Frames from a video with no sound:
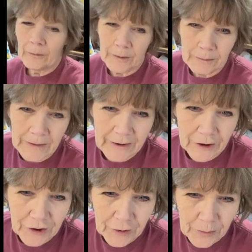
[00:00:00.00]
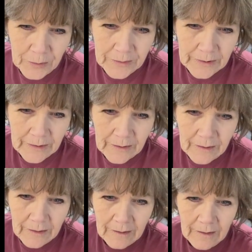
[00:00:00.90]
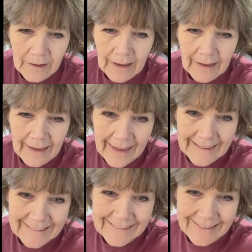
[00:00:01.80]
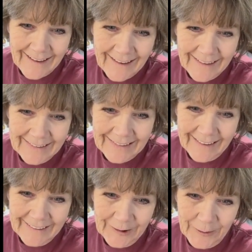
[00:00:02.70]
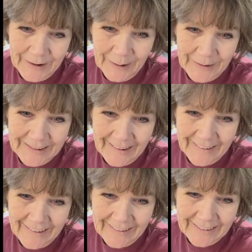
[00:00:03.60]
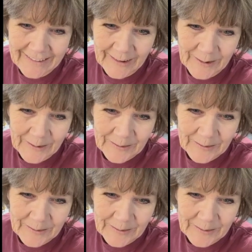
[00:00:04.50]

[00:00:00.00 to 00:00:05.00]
that would be cute. And his eyes. I could redo his eyes.